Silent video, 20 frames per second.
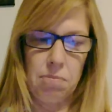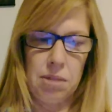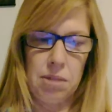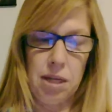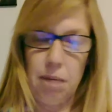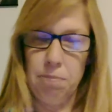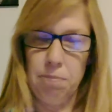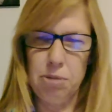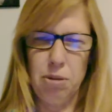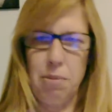
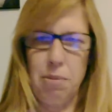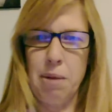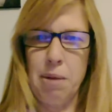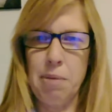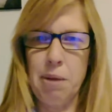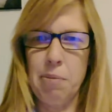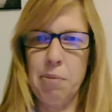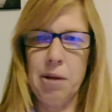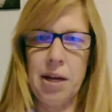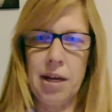tips, or maybe
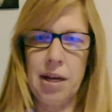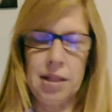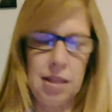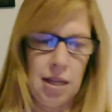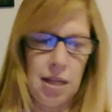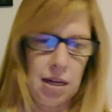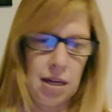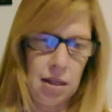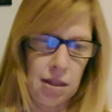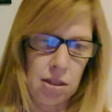I'll put it at
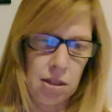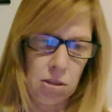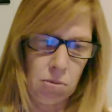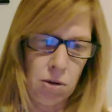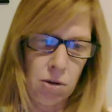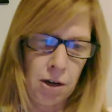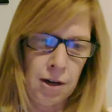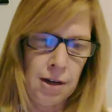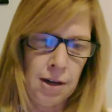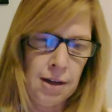the end of this
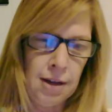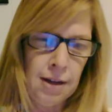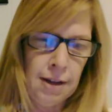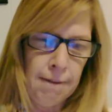one.